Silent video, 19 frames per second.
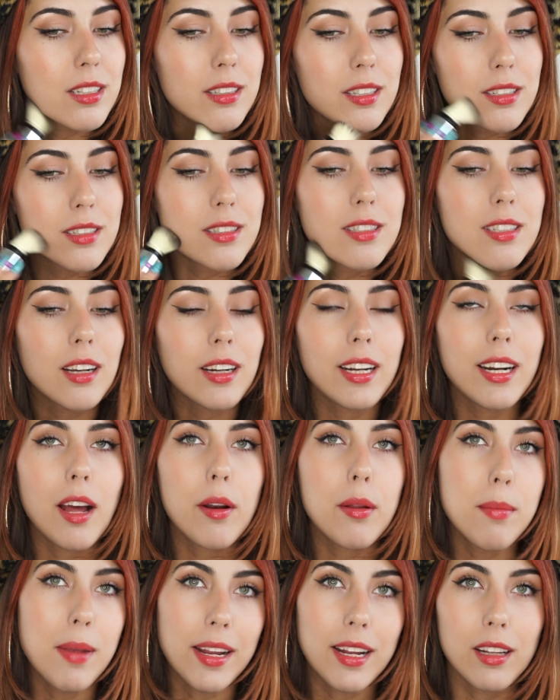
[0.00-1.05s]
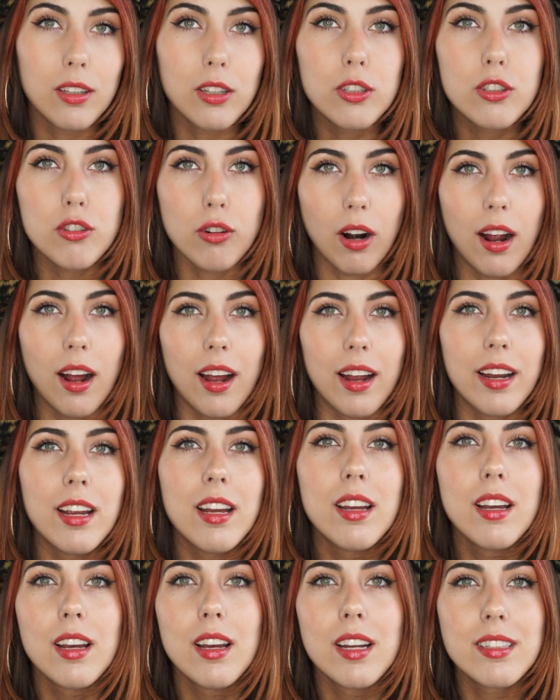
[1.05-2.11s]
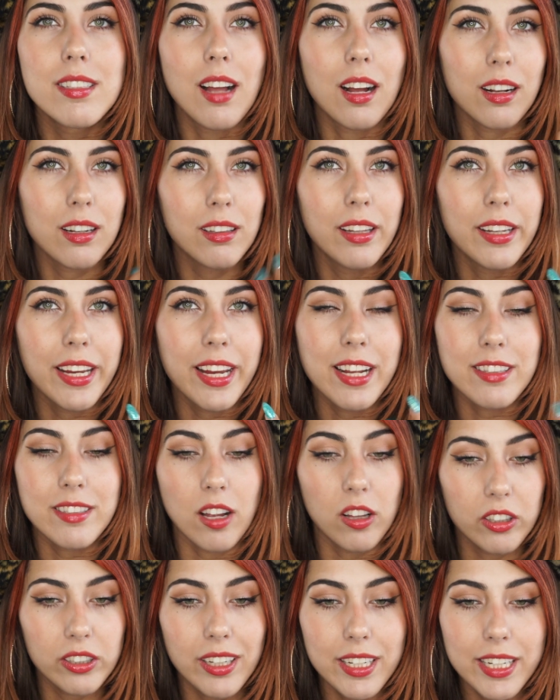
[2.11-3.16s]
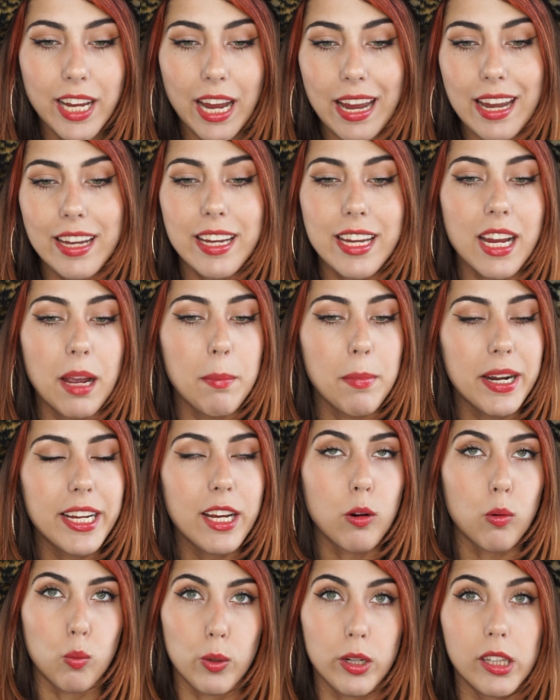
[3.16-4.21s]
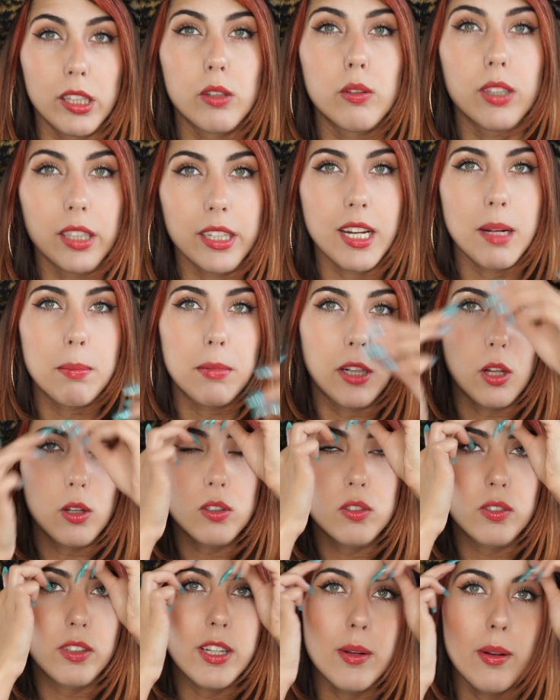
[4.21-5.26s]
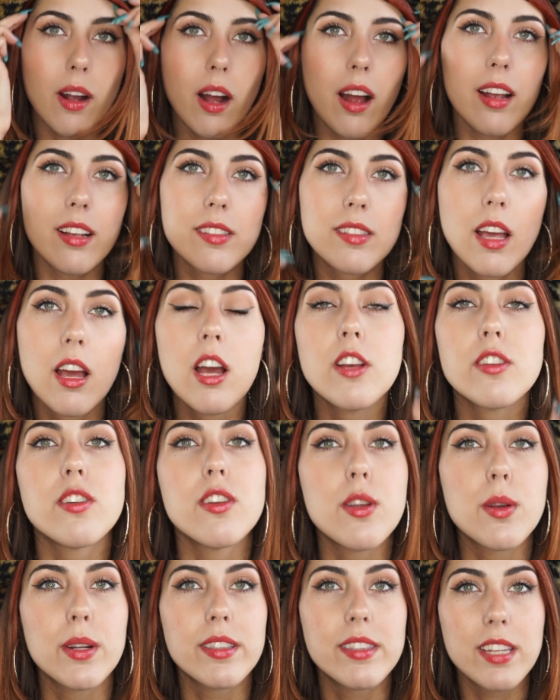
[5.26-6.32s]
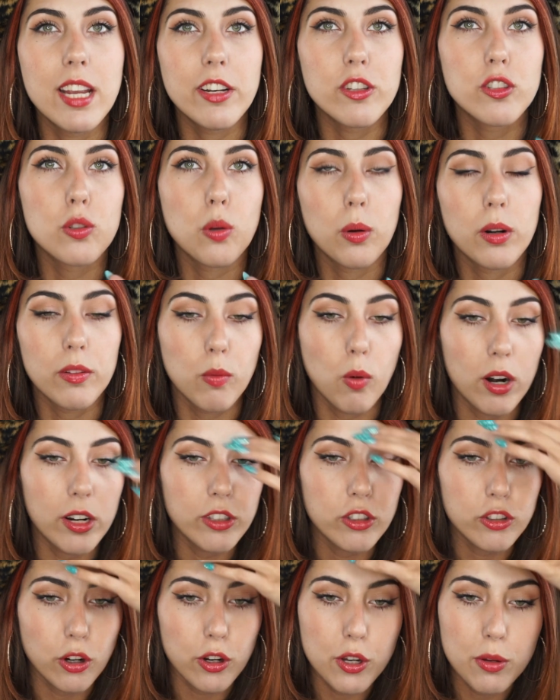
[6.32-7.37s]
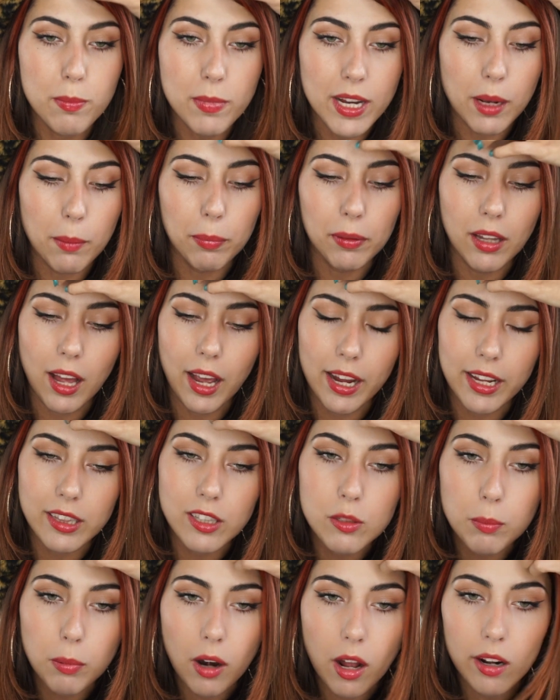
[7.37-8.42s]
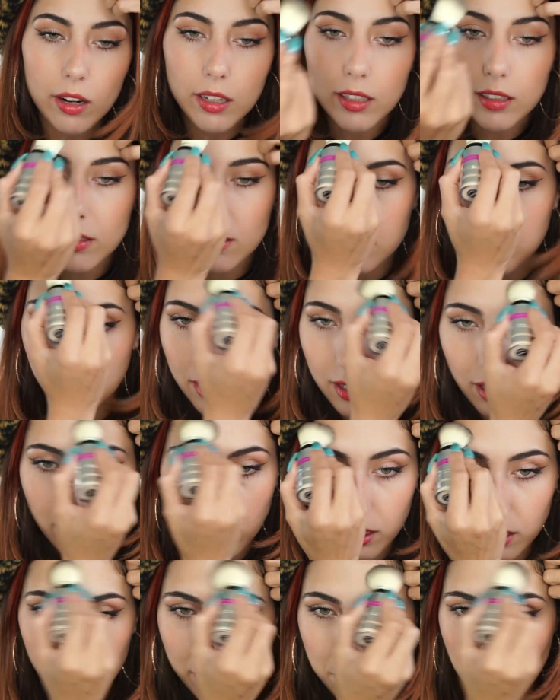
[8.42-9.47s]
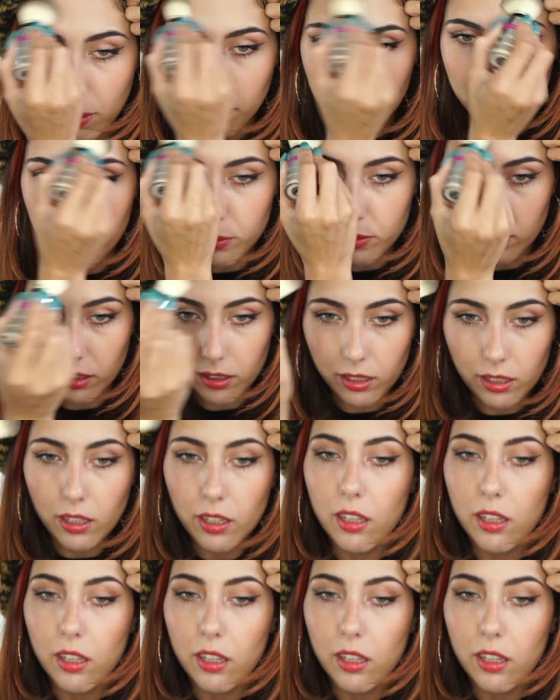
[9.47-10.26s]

didn't suck it out and make it look dry. It's not clinging, it's not looking cakey. I'm gonna get really, really up close for you guys so you can see I just sort of wanted to show you me applying this product. Could maybe use a